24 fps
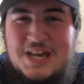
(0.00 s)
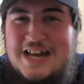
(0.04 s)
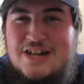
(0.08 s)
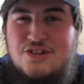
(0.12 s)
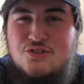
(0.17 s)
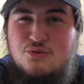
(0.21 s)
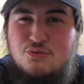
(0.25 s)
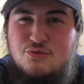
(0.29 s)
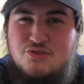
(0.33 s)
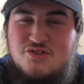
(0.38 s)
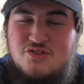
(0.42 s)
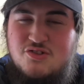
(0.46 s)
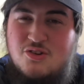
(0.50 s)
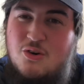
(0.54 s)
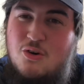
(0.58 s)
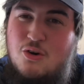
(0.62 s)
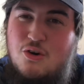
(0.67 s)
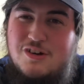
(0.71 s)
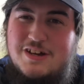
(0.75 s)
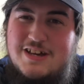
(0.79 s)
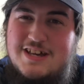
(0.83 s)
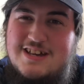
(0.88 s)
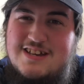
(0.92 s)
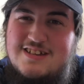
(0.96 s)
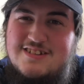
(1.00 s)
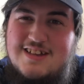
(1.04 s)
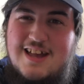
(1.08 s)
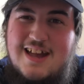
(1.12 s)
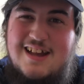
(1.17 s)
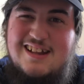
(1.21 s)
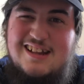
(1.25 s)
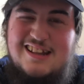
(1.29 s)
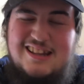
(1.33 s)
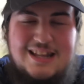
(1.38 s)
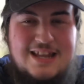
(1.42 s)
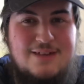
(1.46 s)
actual score is
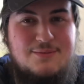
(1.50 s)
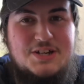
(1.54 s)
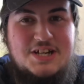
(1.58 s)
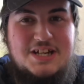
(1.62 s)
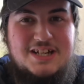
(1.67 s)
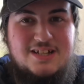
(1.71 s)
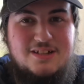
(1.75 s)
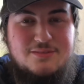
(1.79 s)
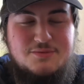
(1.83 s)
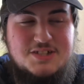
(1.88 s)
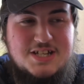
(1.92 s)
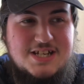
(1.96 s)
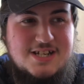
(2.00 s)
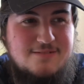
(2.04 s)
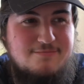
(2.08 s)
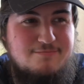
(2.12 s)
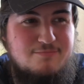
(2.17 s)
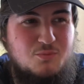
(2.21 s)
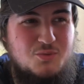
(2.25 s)
11 out of 10,